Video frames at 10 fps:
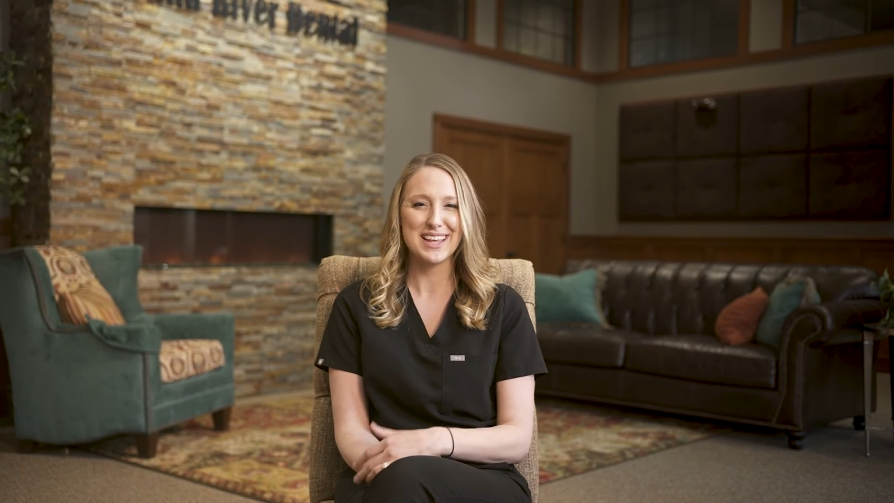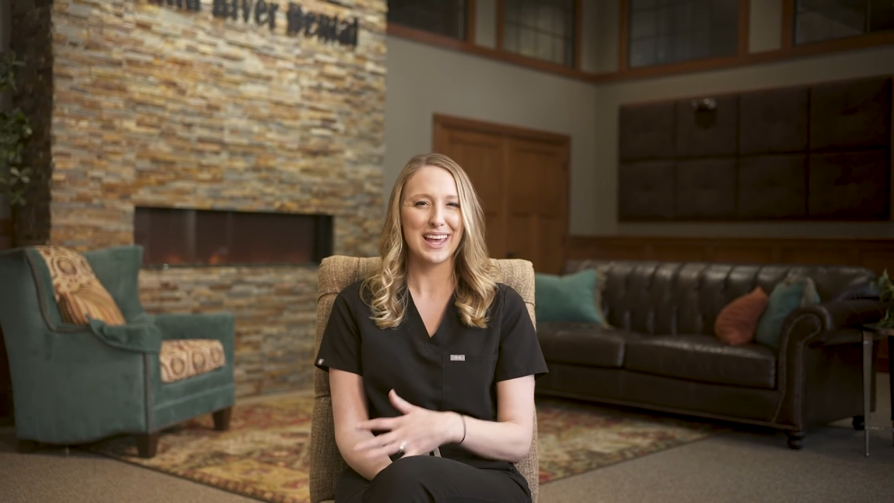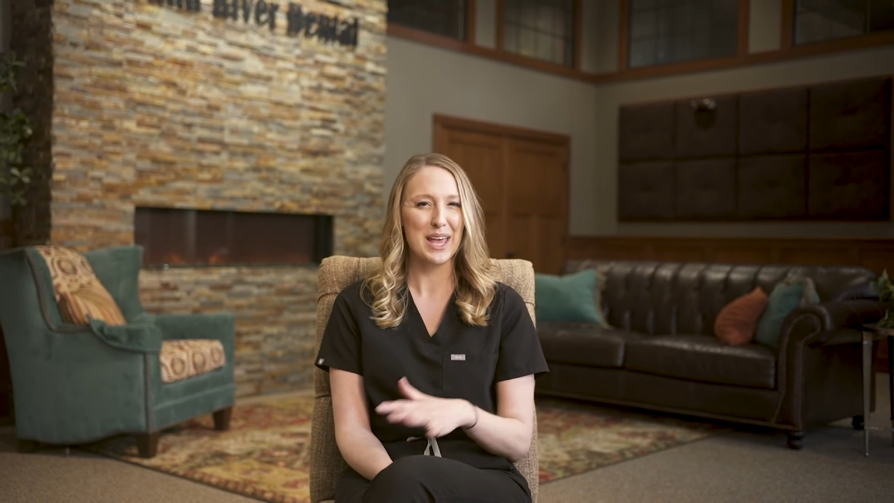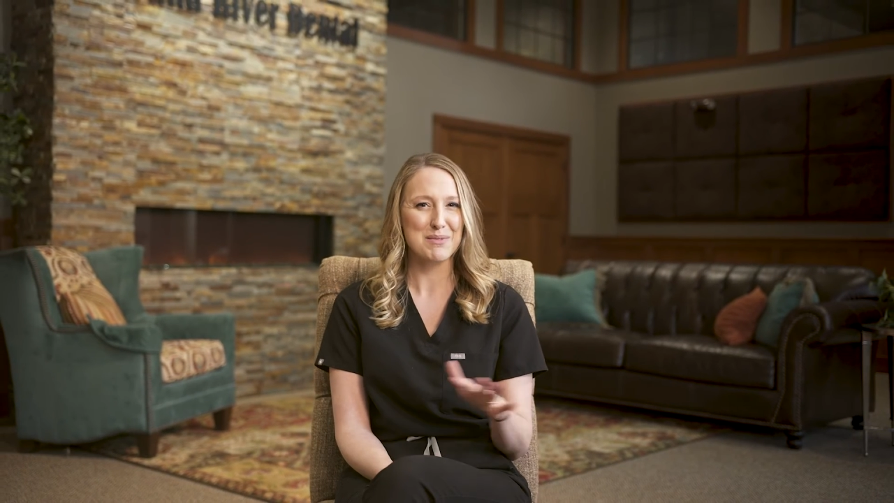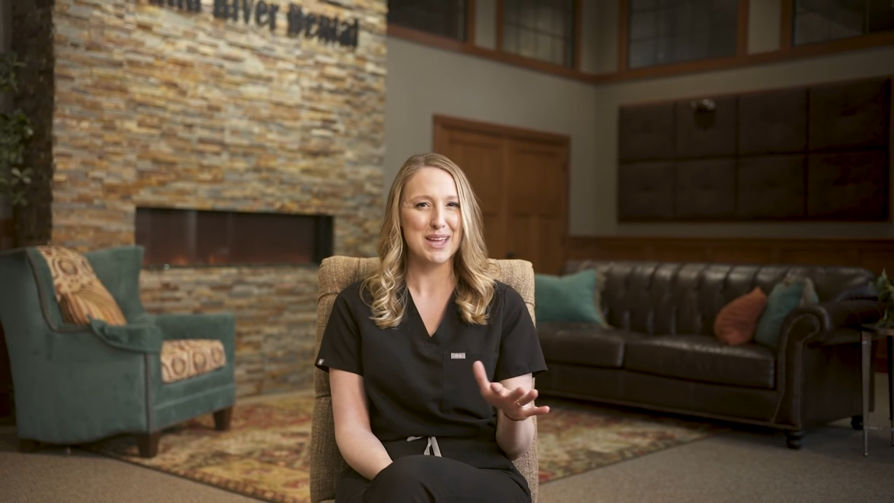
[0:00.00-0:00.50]

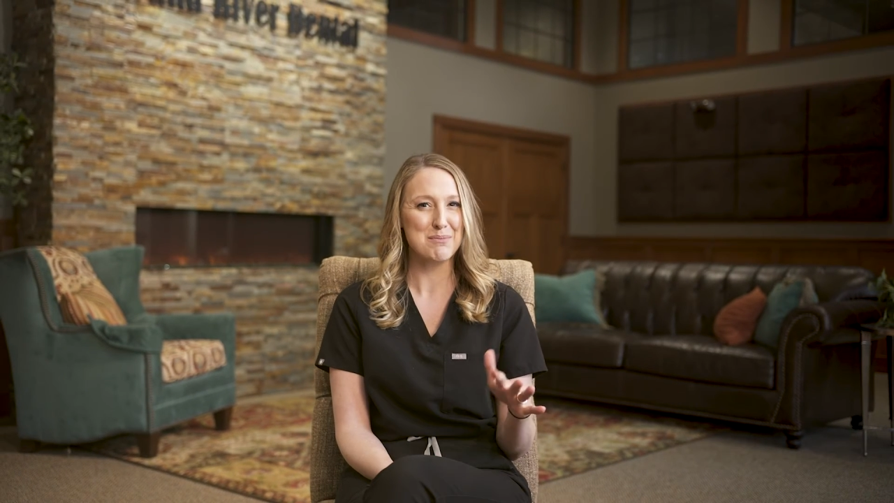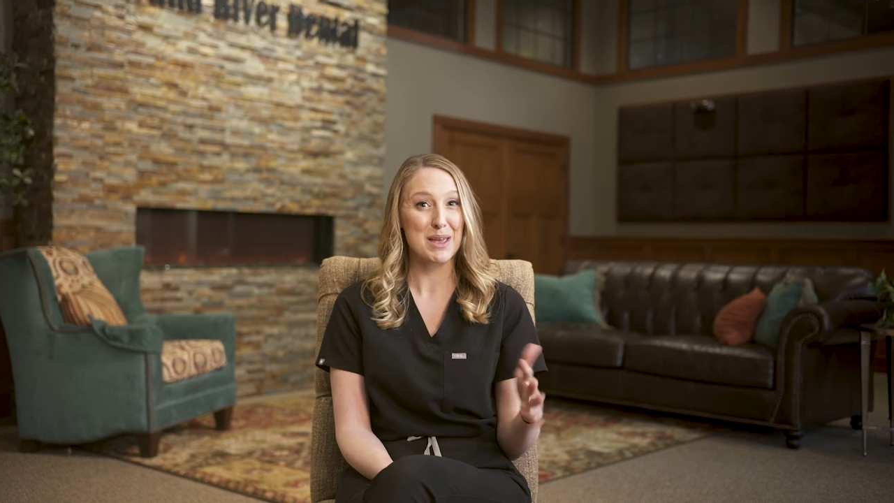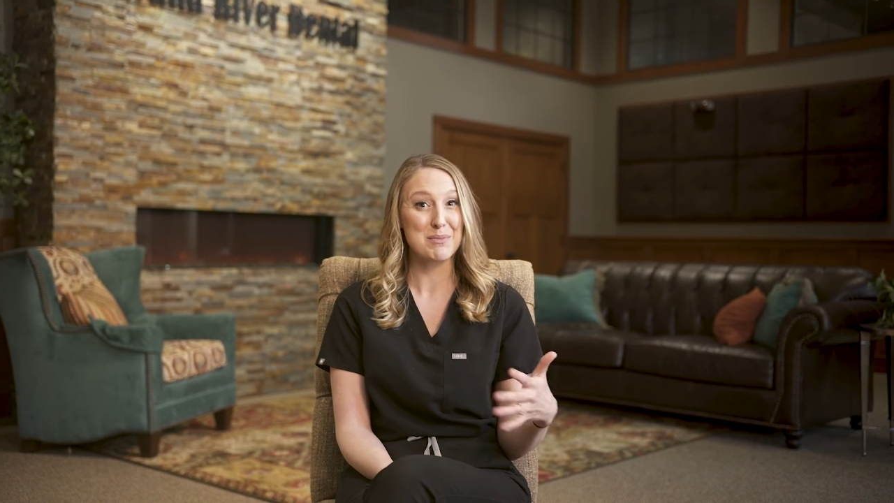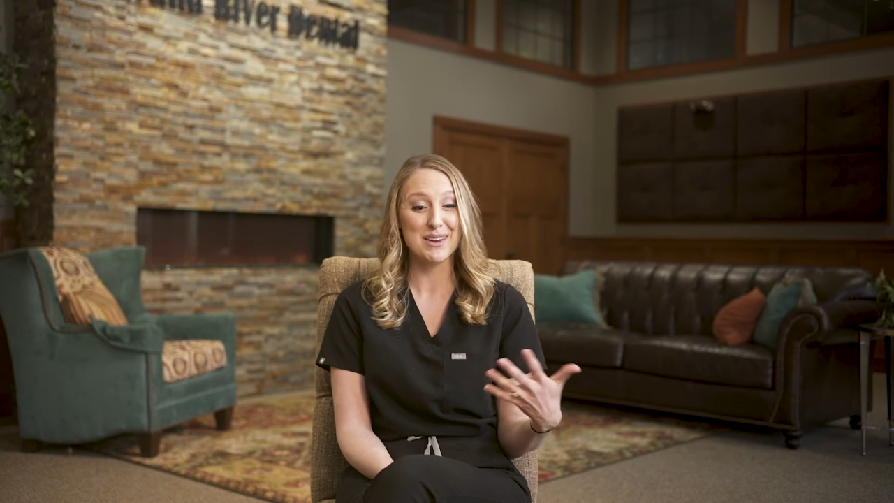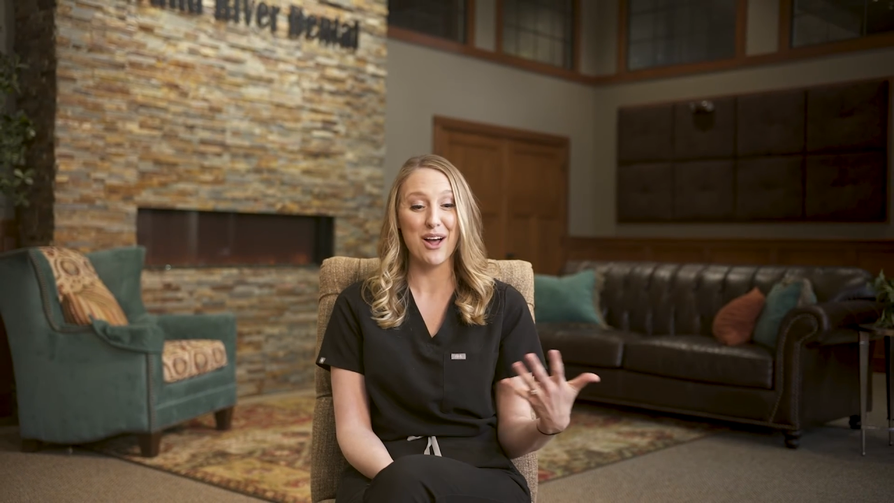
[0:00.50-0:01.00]
they came in
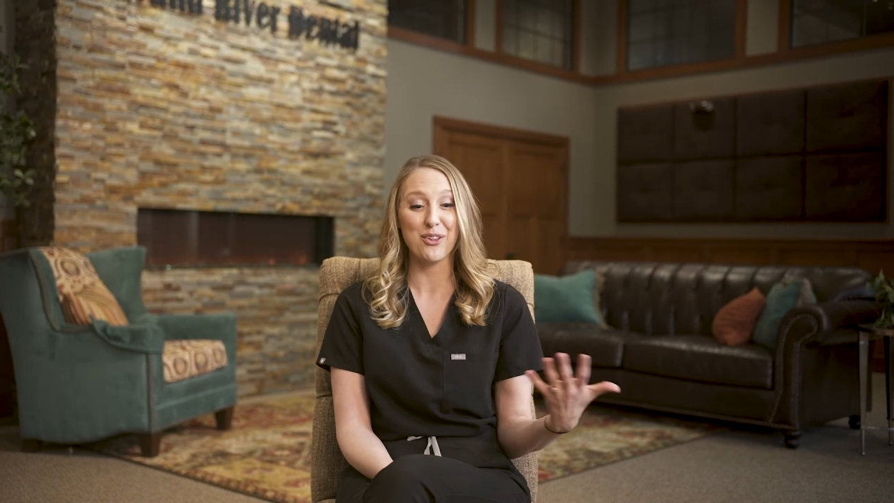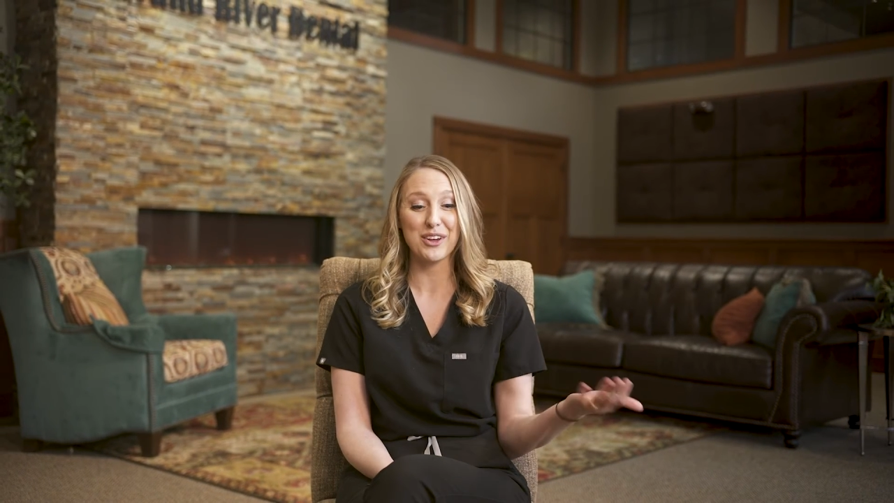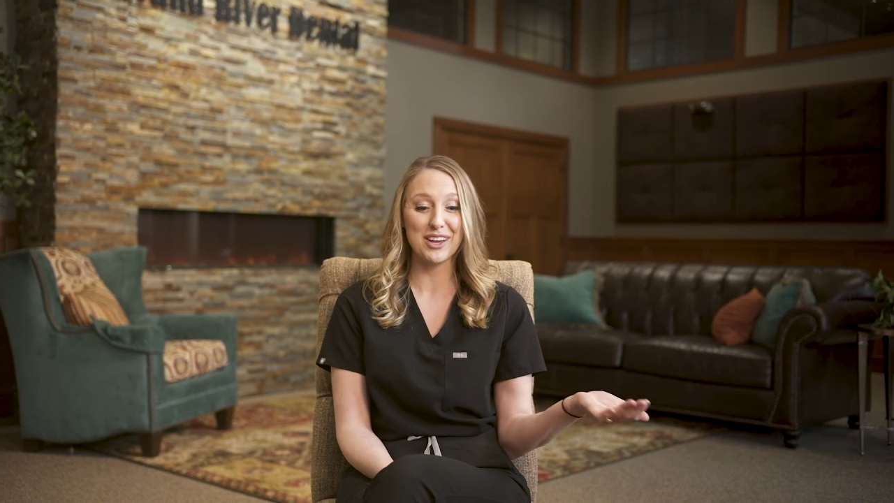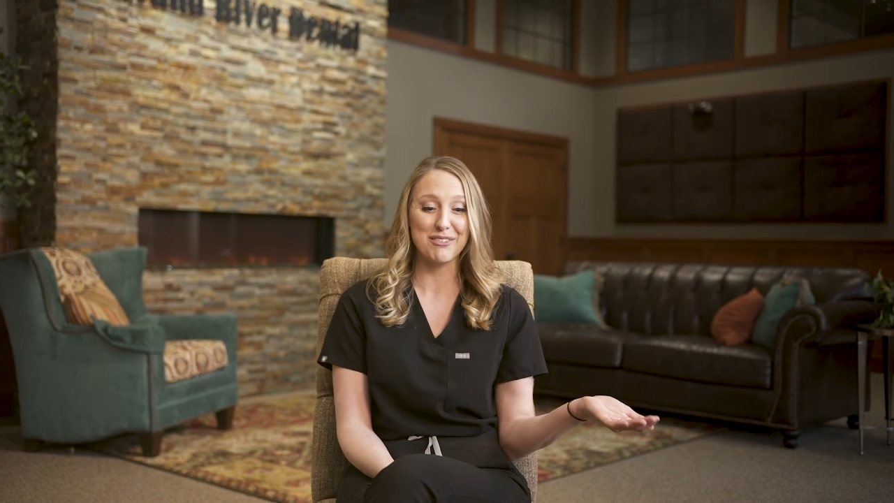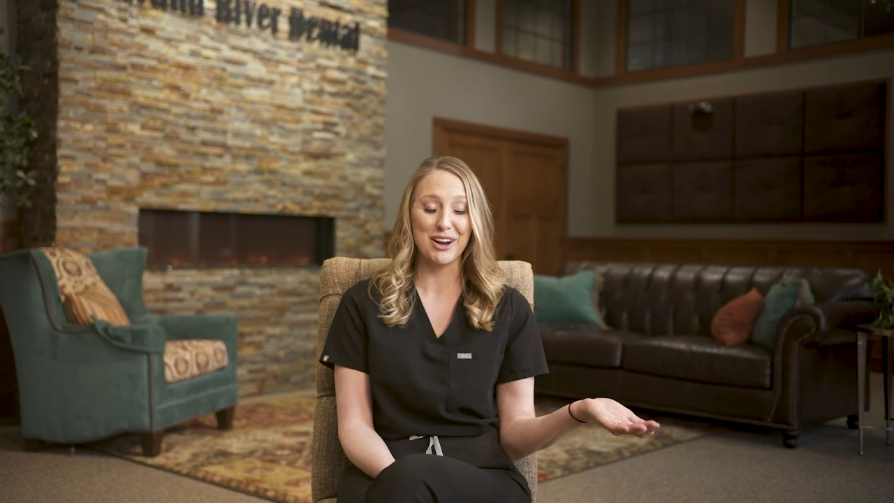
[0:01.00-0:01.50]
maybe not
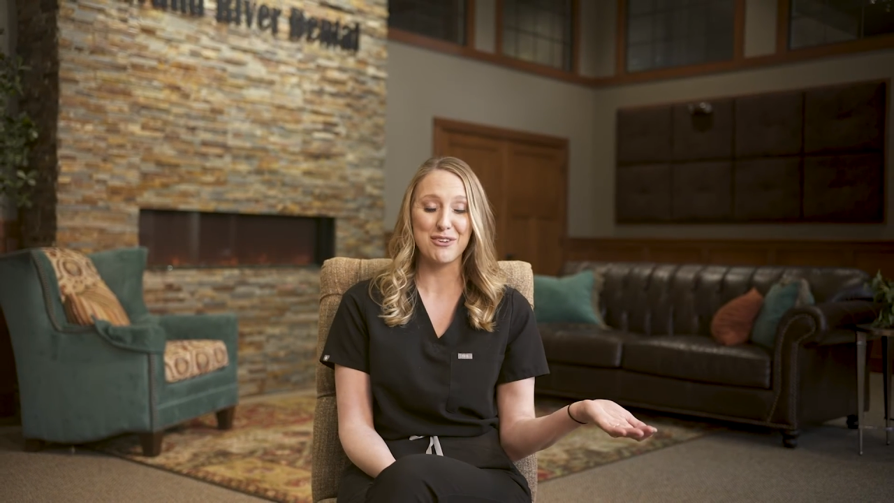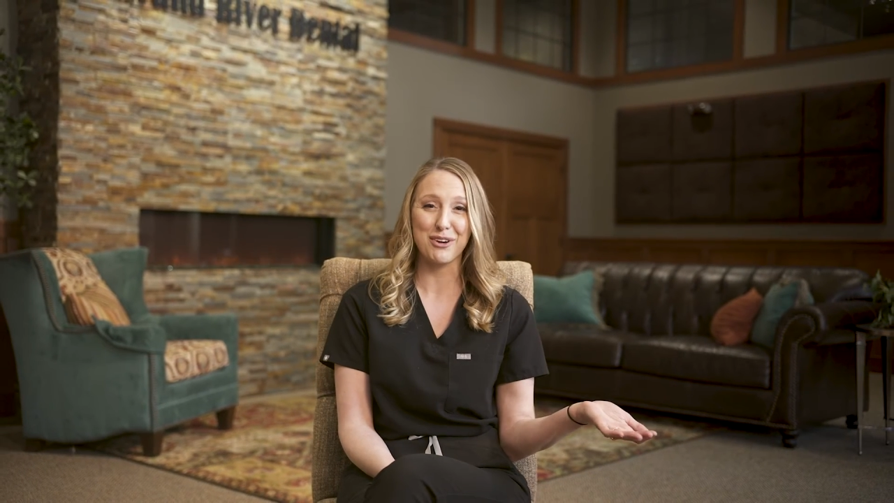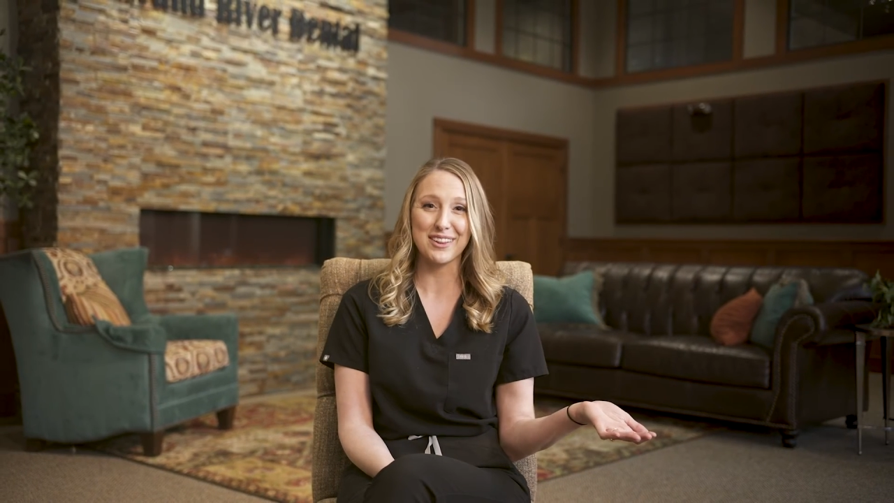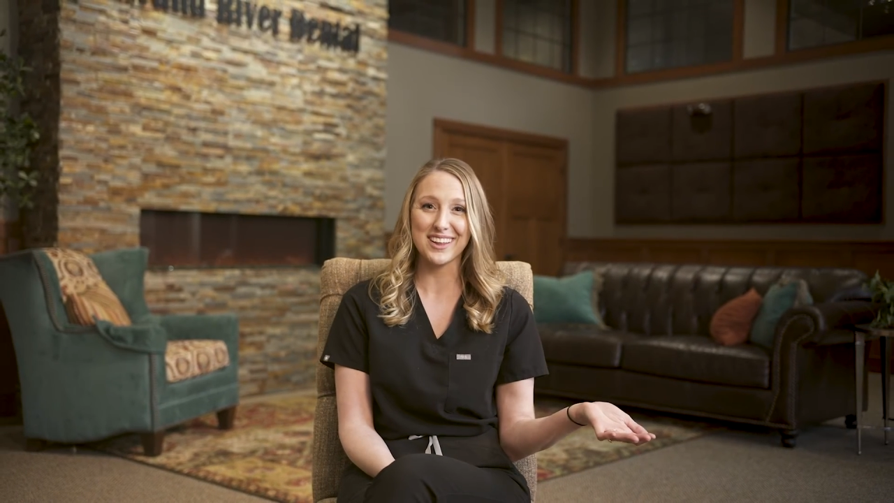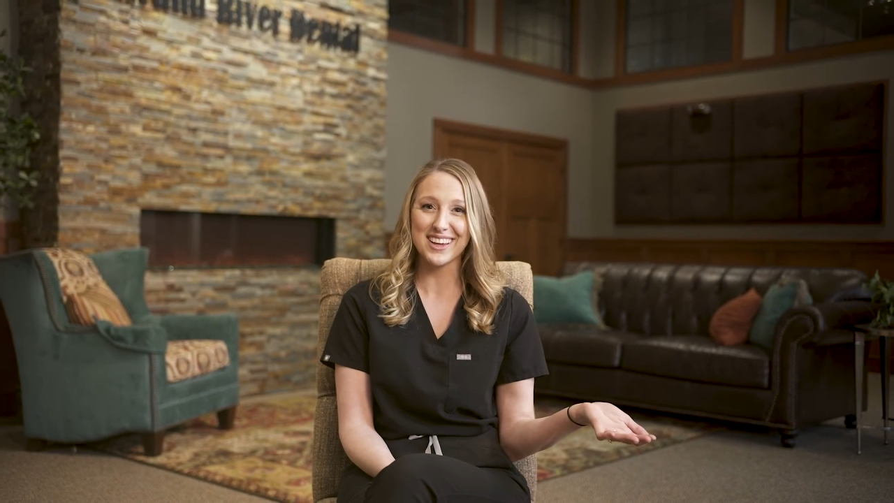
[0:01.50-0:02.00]
looking very
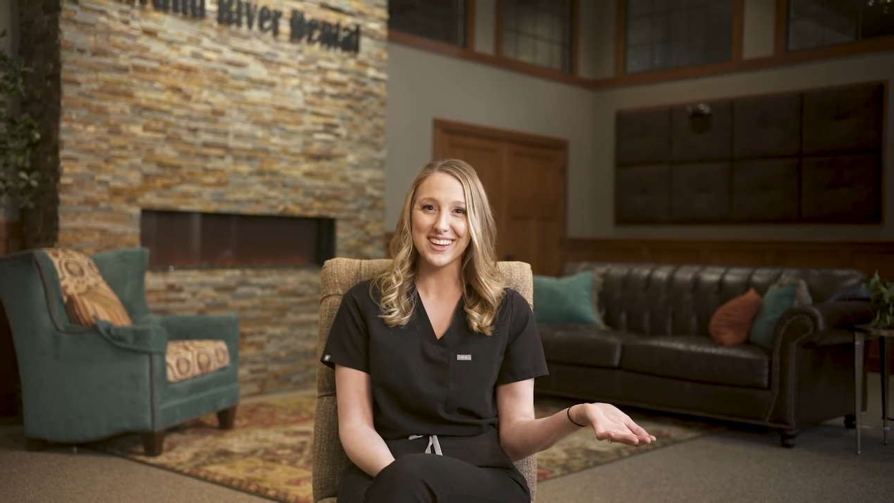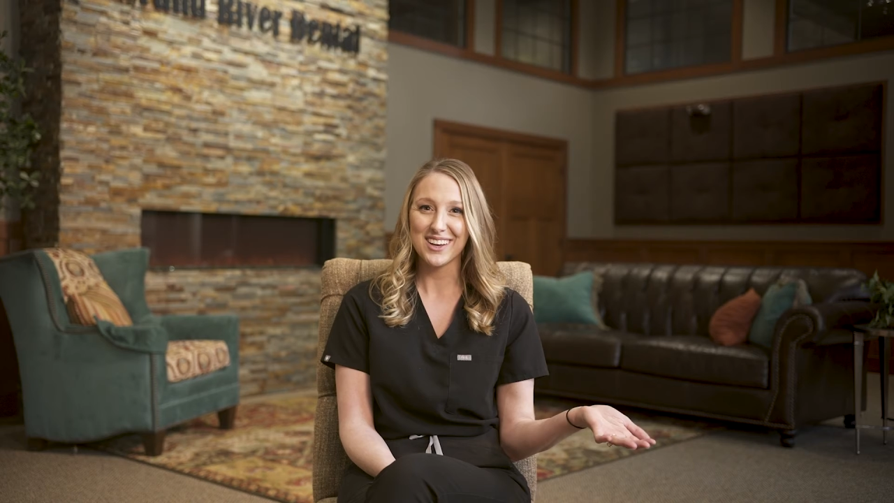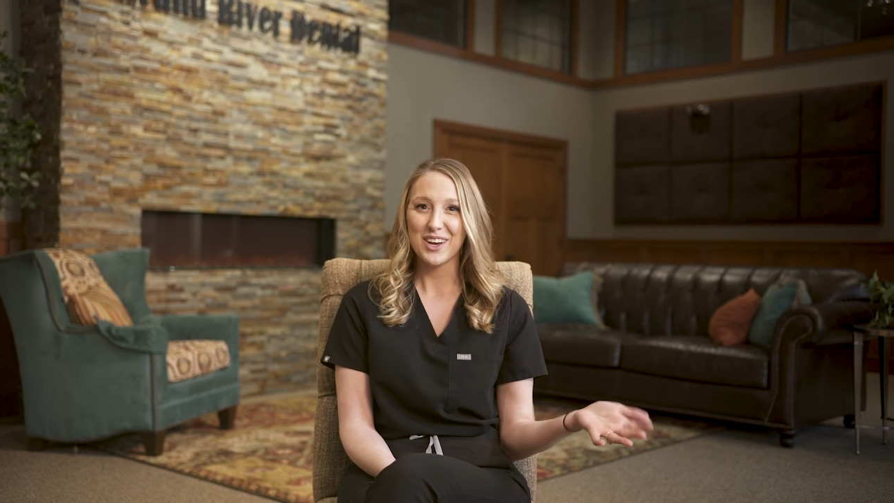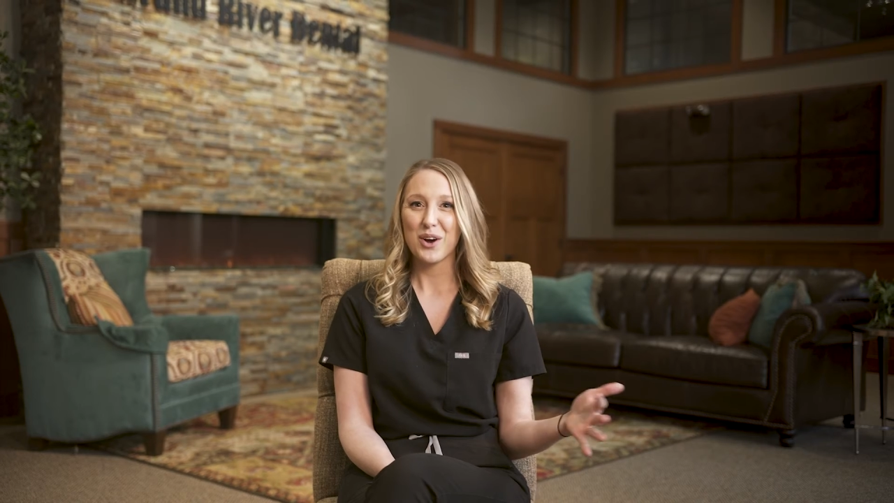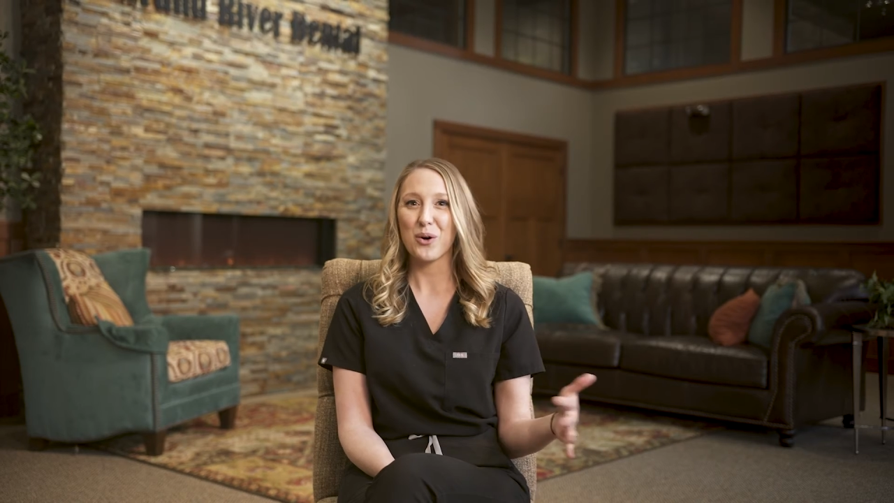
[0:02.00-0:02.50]
friendly